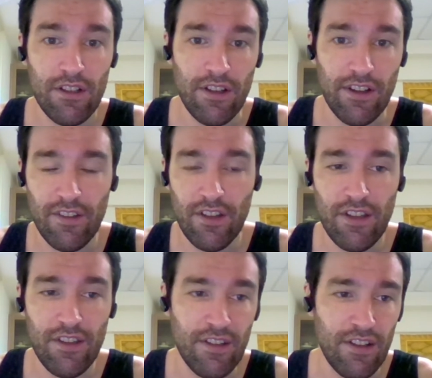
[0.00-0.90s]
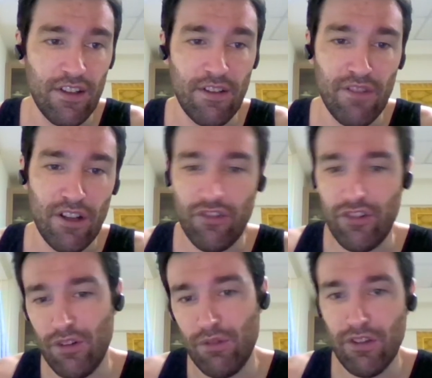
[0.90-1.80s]
Like I said, not
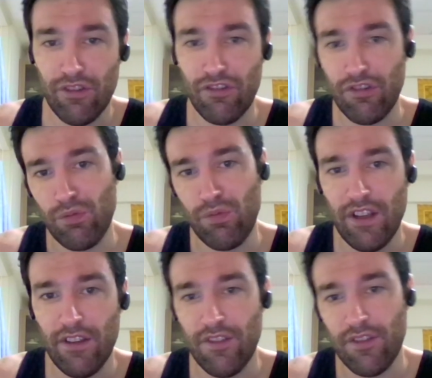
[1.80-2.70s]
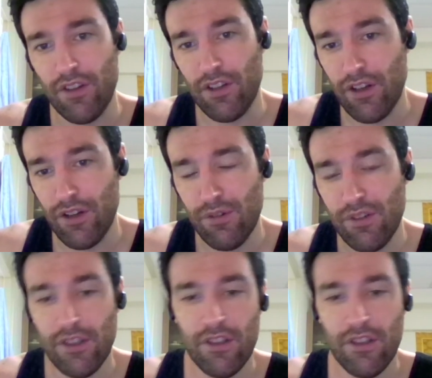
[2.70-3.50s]
sure which way this is going to go.